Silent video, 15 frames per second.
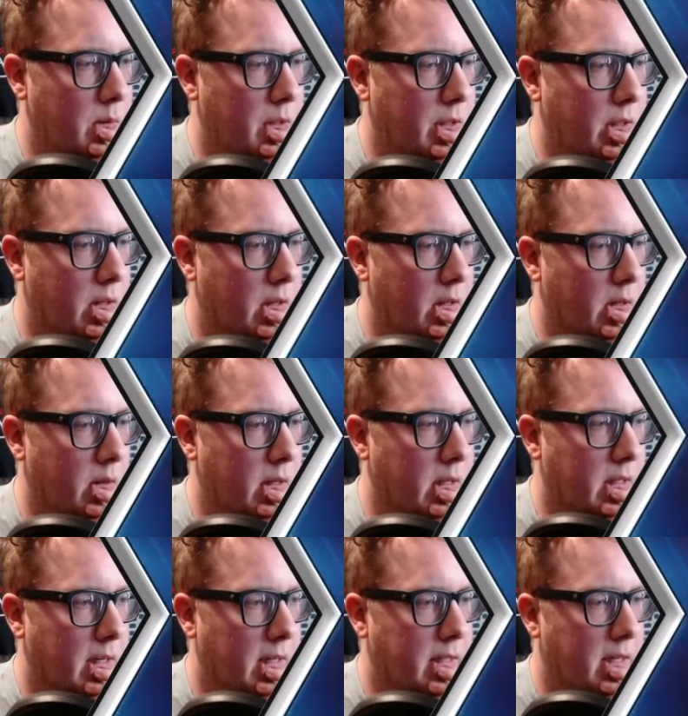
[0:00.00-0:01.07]
Zero into
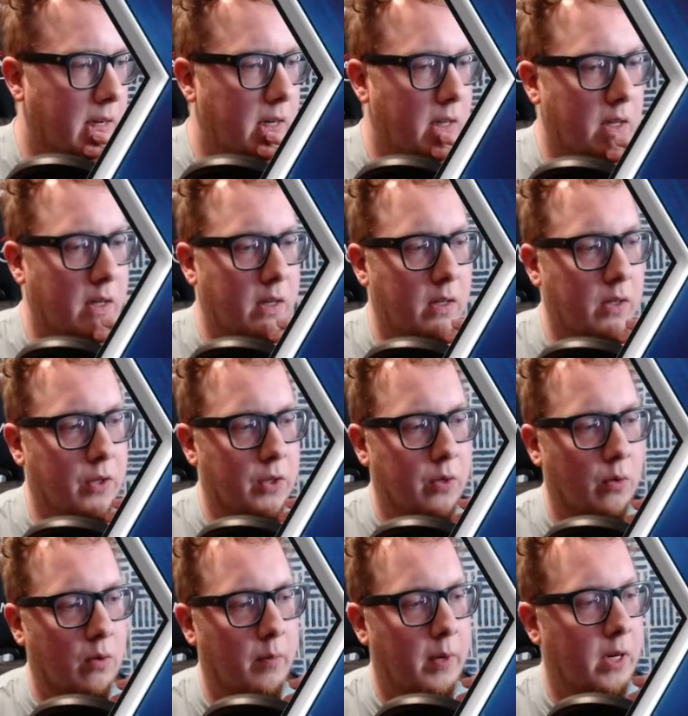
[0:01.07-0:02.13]
Titania into
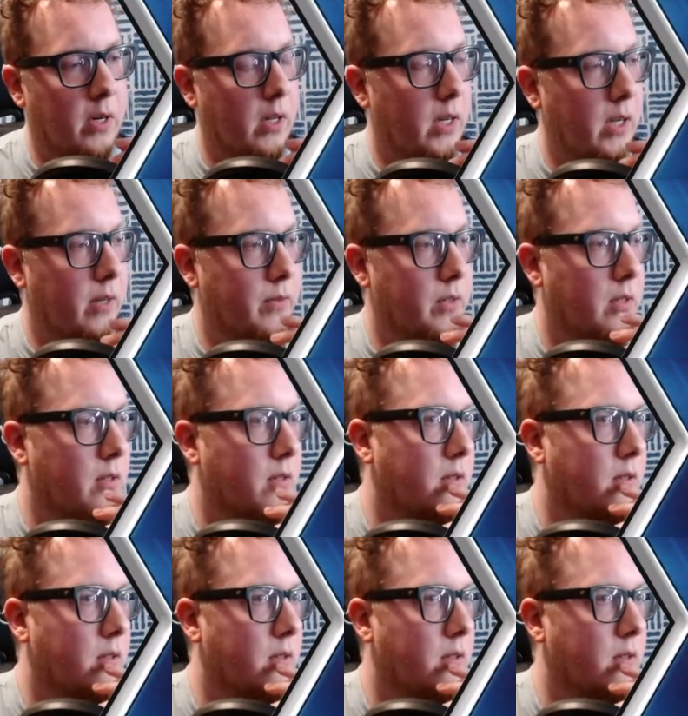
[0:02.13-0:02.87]
Storm on left.